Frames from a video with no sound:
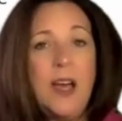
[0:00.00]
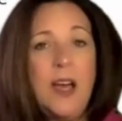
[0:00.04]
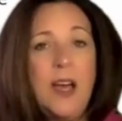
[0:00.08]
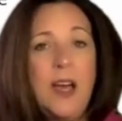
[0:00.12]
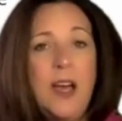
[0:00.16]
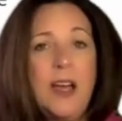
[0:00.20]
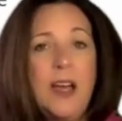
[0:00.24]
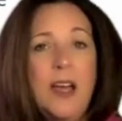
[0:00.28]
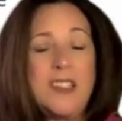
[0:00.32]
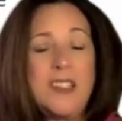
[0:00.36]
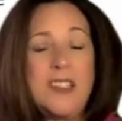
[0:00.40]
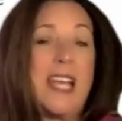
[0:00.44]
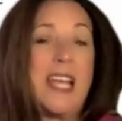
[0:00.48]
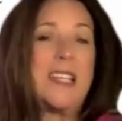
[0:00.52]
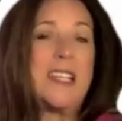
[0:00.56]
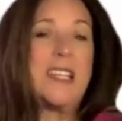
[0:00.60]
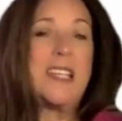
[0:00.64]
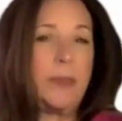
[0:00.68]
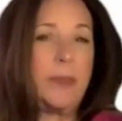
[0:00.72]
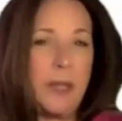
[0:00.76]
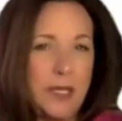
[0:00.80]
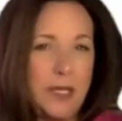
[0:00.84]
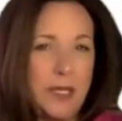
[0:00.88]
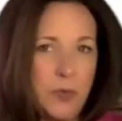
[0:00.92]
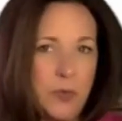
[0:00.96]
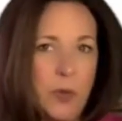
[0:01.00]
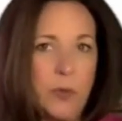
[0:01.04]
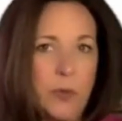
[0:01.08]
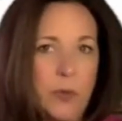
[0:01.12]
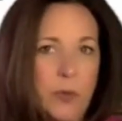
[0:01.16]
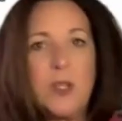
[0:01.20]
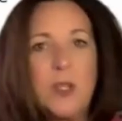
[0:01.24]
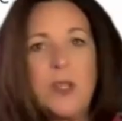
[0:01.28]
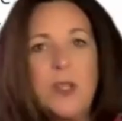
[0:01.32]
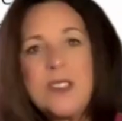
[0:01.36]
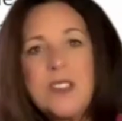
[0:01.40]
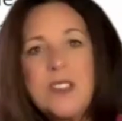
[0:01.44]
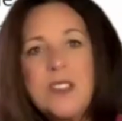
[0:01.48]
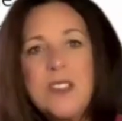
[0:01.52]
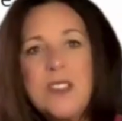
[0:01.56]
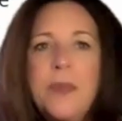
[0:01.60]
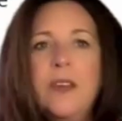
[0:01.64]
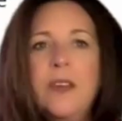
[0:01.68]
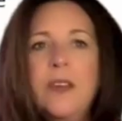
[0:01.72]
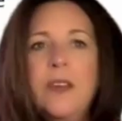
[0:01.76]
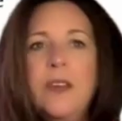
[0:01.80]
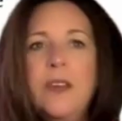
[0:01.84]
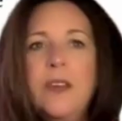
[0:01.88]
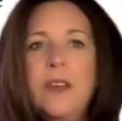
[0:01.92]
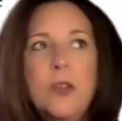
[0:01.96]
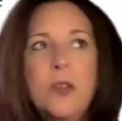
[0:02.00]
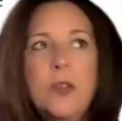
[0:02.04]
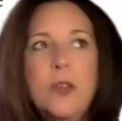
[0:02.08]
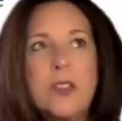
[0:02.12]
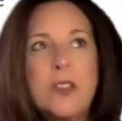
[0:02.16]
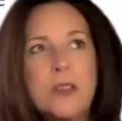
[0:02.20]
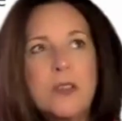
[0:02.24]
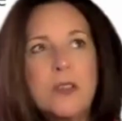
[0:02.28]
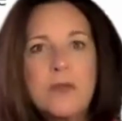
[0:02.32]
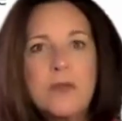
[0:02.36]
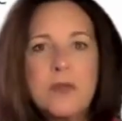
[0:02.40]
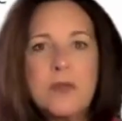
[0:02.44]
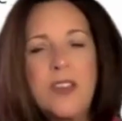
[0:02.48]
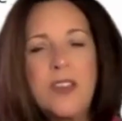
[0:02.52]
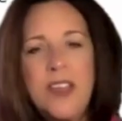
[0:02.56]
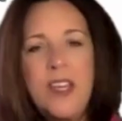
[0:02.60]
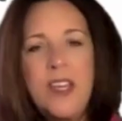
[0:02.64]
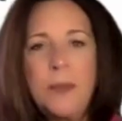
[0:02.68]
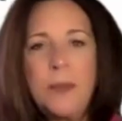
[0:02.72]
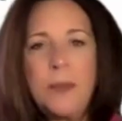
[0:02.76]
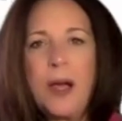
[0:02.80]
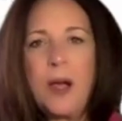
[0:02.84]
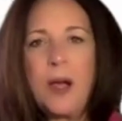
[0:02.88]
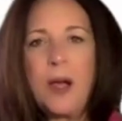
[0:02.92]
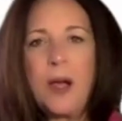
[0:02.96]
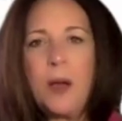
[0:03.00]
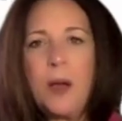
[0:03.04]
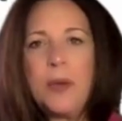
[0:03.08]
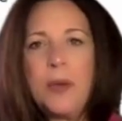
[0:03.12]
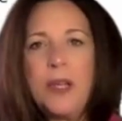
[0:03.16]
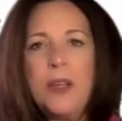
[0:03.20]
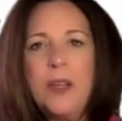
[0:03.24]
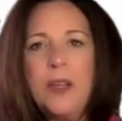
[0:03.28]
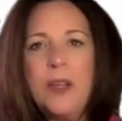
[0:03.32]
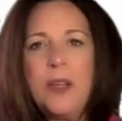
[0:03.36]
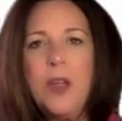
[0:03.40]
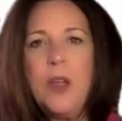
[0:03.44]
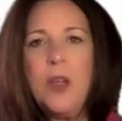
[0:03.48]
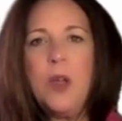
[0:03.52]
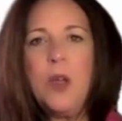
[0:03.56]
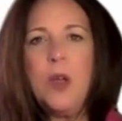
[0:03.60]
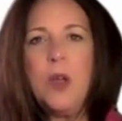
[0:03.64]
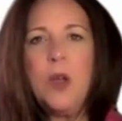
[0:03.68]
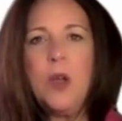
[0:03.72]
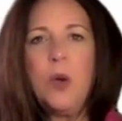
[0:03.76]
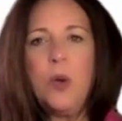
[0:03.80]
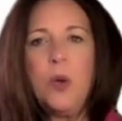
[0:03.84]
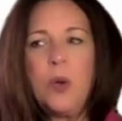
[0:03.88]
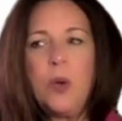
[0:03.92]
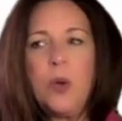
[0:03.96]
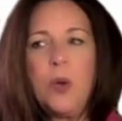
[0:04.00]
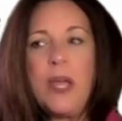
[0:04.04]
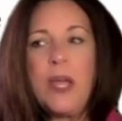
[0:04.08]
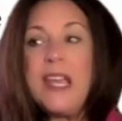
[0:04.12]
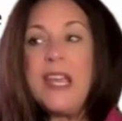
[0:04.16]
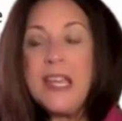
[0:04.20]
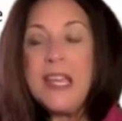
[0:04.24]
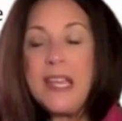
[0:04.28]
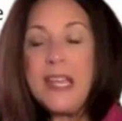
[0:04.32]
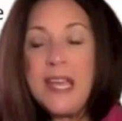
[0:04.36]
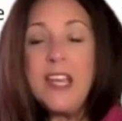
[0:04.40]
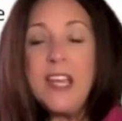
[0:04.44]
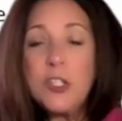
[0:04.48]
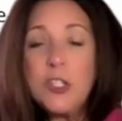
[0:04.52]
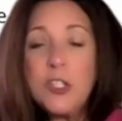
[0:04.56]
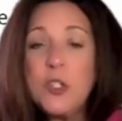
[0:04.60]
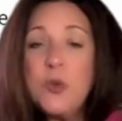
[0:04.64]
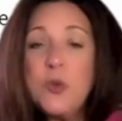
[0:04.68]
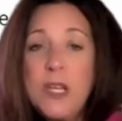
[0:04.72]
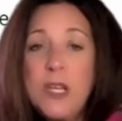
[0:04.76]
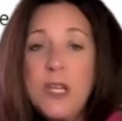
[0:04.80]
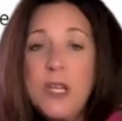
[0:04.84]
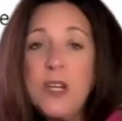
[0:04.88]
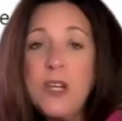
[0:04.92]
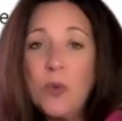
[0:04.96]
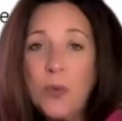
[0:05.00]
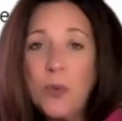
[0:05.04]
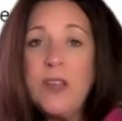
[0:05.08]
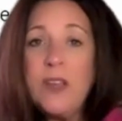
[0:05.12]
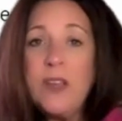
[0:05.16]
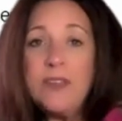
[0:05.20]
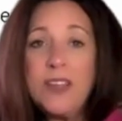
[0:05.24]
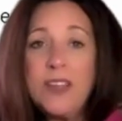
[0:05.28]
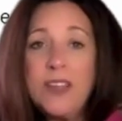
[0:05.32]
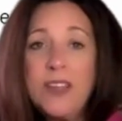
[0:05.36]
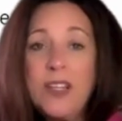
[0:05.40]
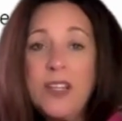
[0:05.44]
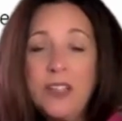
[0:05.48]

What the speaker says: takes up less room. So that's something for you to to think about. But in case you need a refill